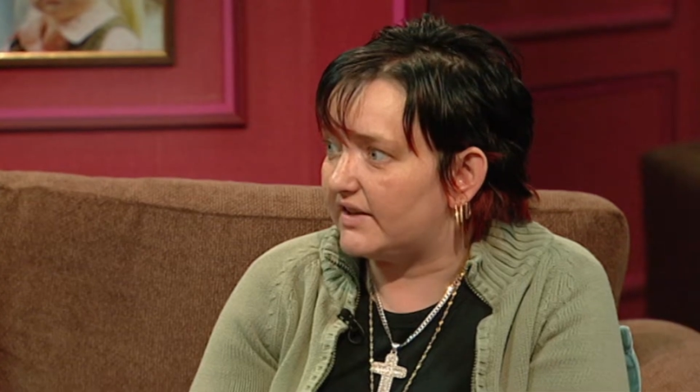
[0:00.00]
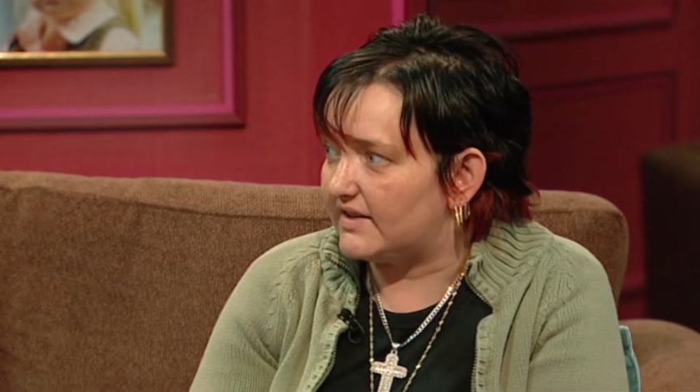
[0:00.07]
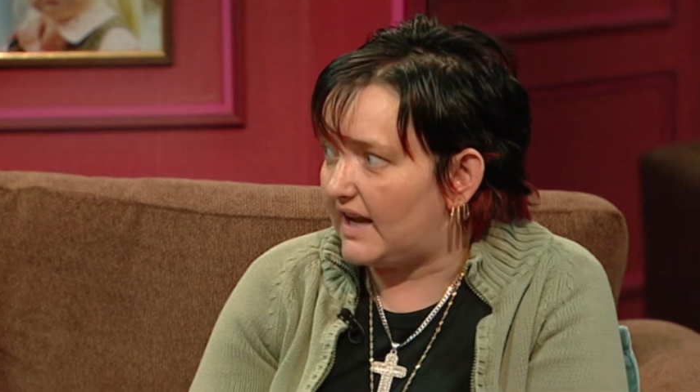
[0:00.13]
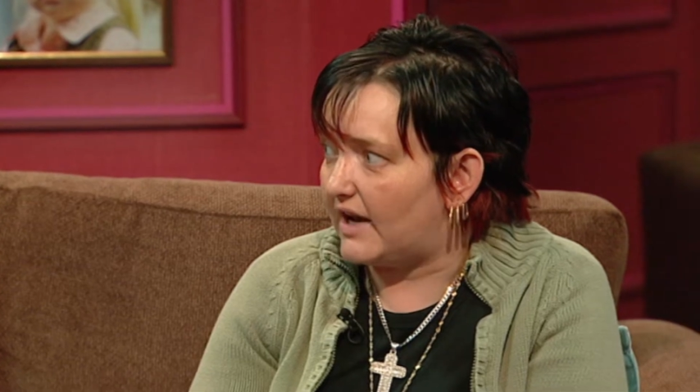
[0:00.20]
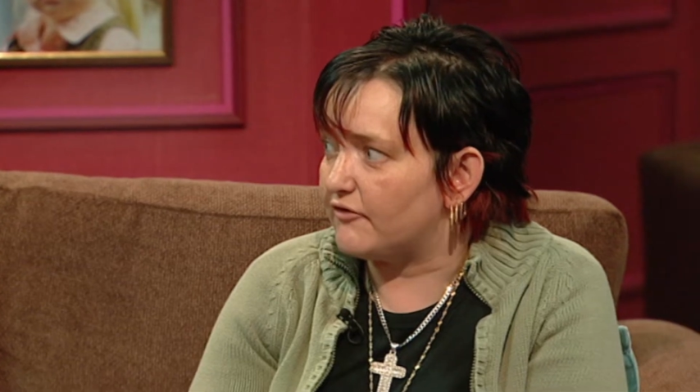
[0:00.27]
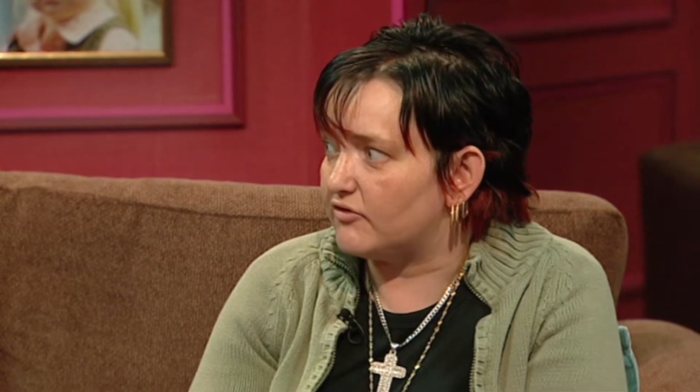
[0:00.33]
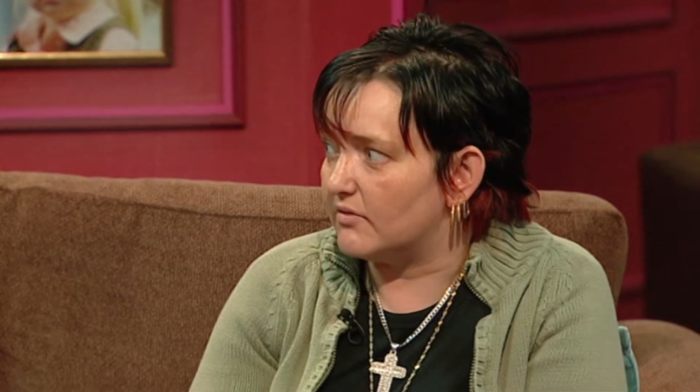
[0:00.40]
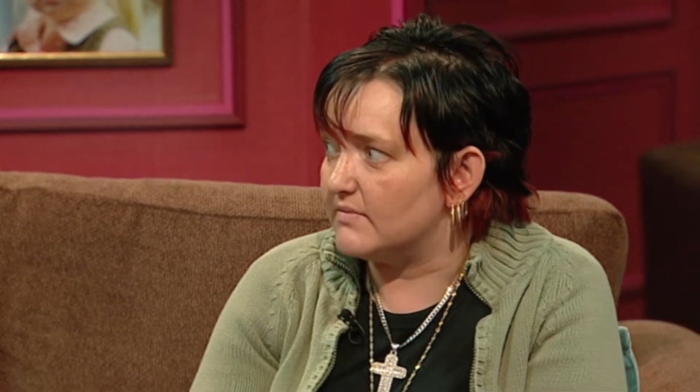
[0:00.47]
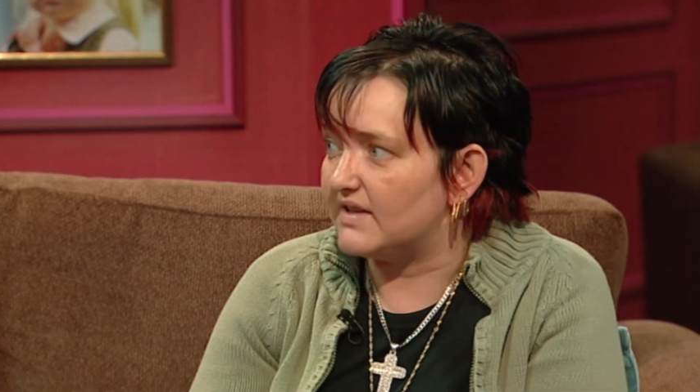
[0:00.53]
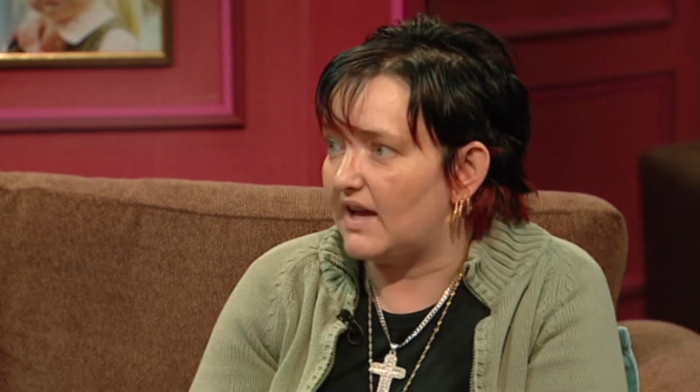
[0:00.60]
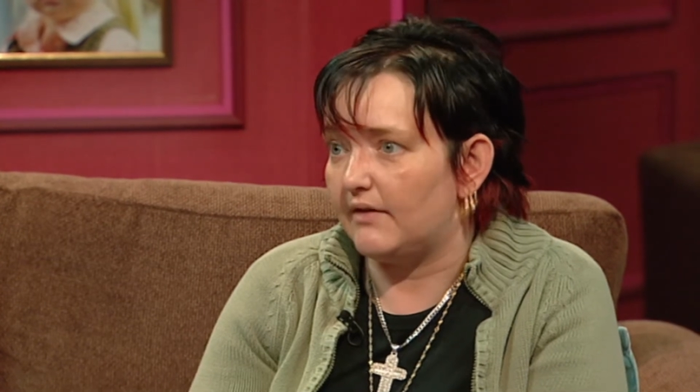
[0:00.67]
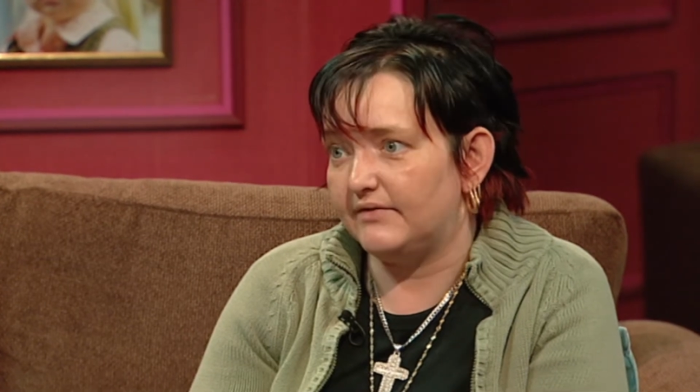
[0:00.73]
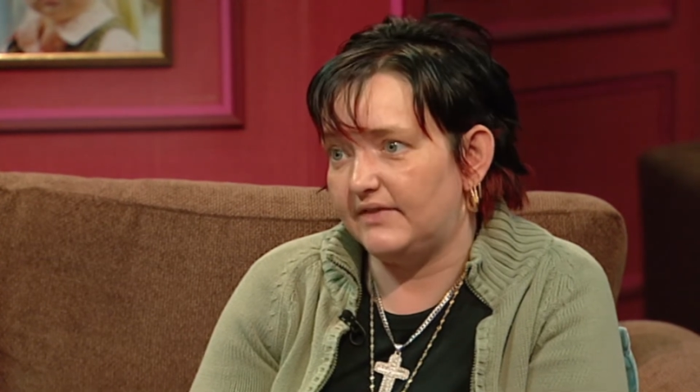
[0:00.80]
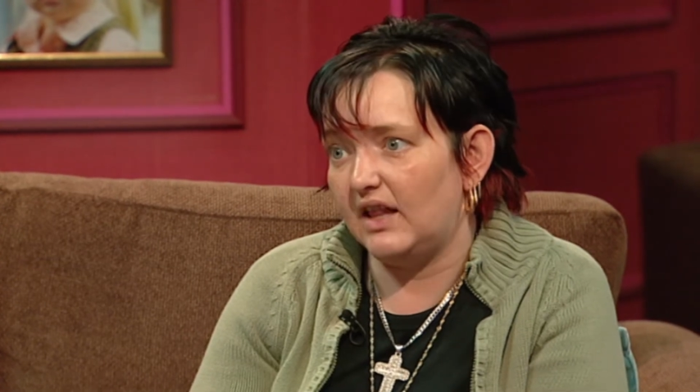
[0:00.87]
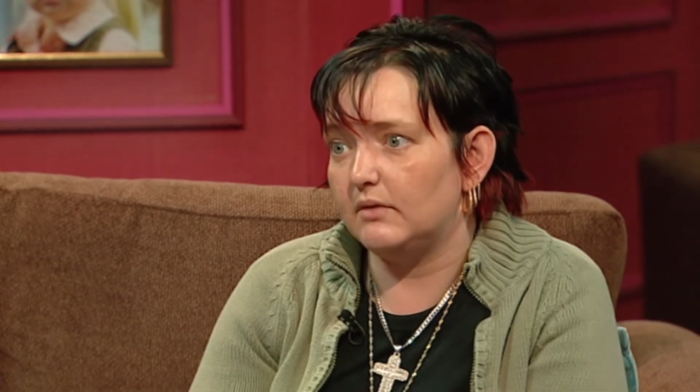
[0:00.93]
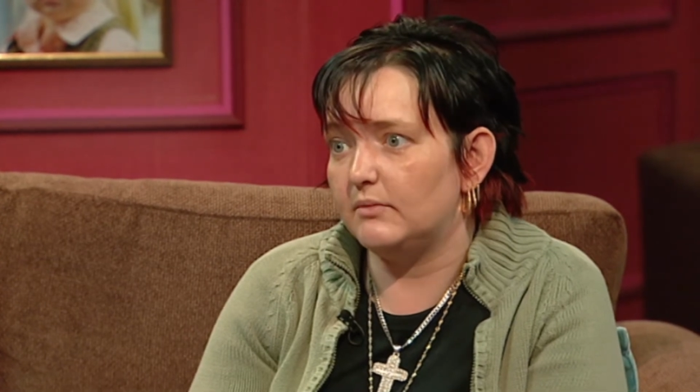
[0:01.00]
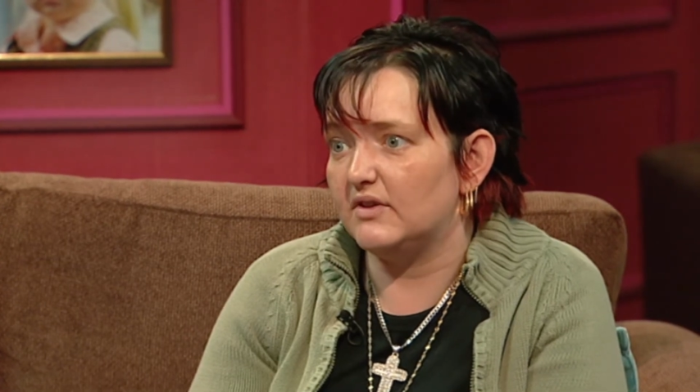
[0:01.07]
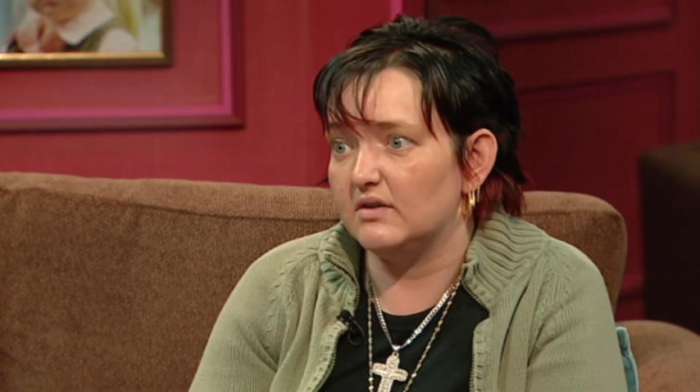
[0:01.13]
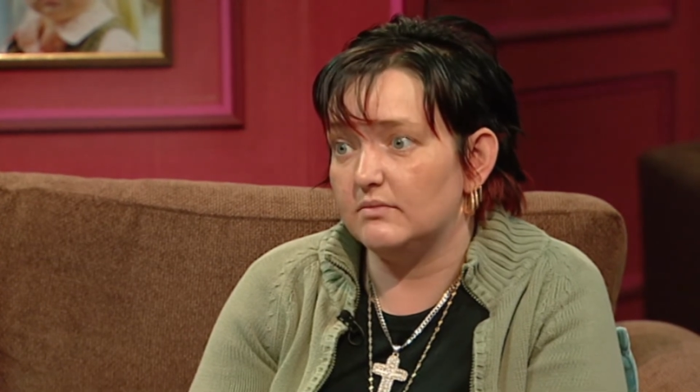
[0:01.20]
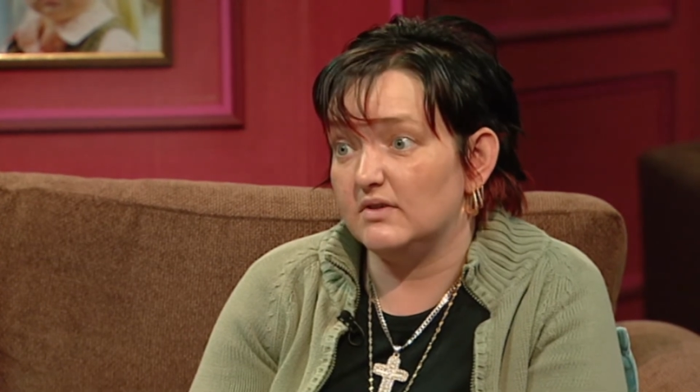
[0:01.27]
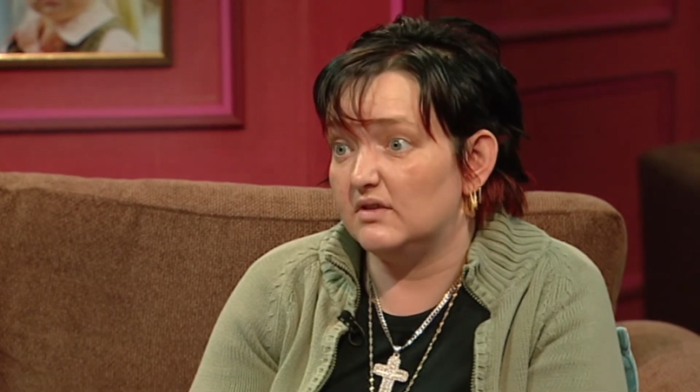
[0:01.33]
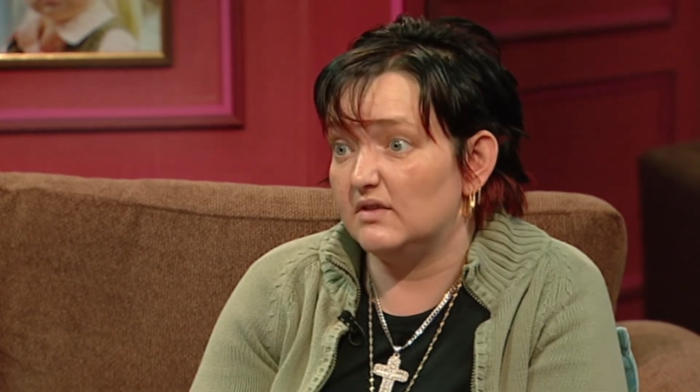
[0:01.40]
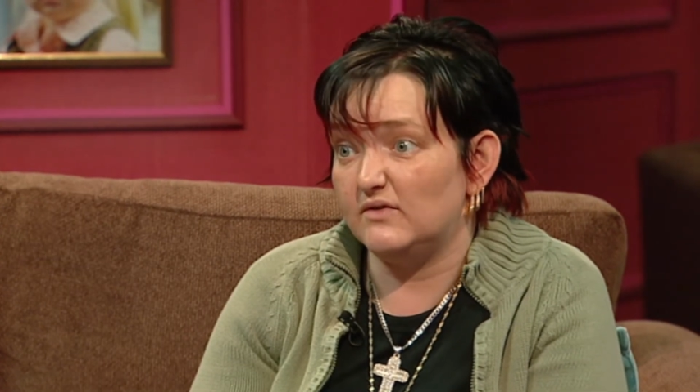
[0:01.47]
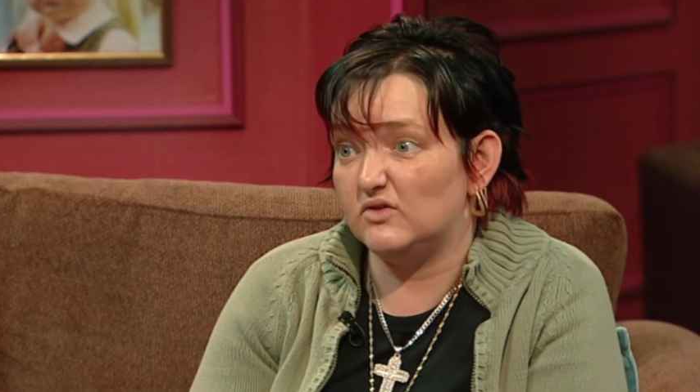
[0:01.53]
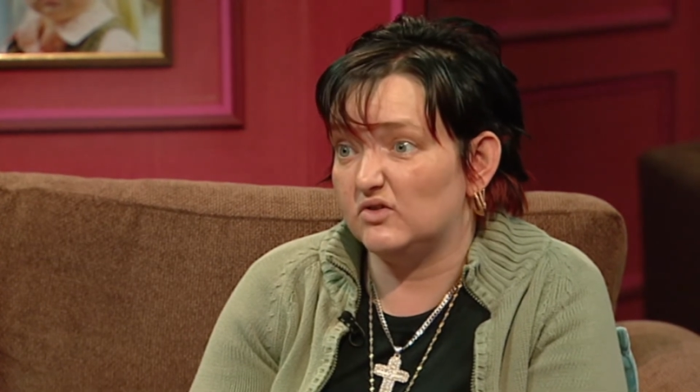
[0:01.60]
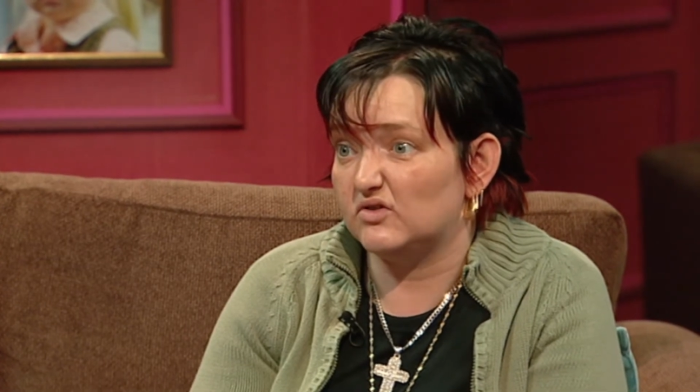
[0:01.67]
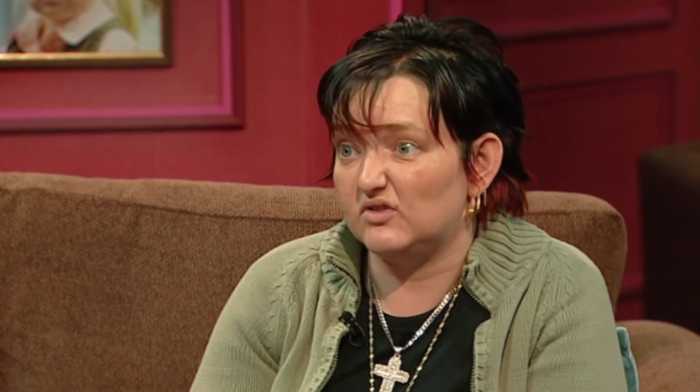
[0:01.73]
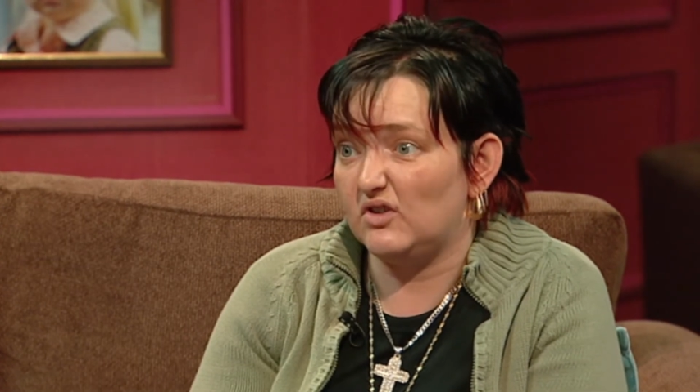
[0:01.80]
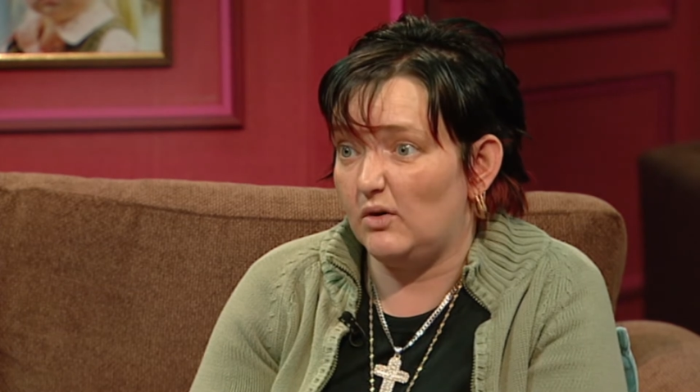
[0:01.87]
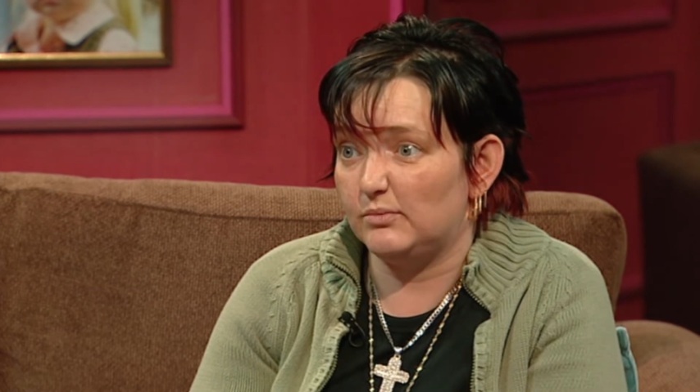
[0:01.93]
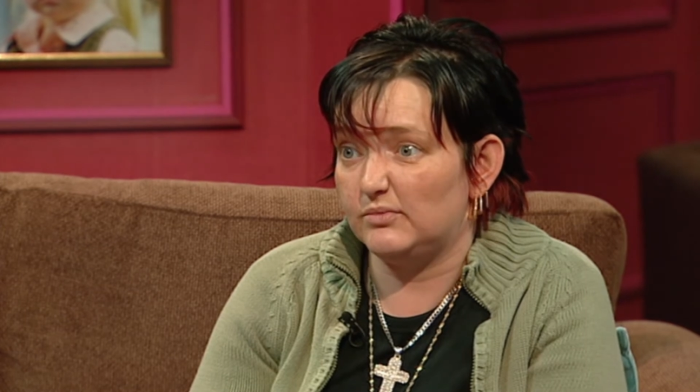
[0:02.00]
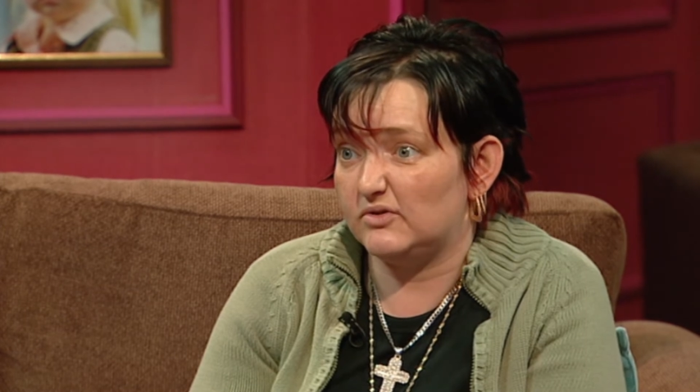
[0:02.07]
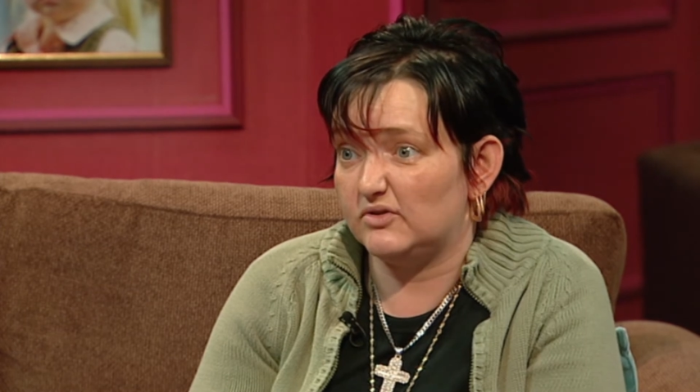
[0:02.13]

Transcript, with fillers: her tantrums, I've dealt with them and they've just stopped.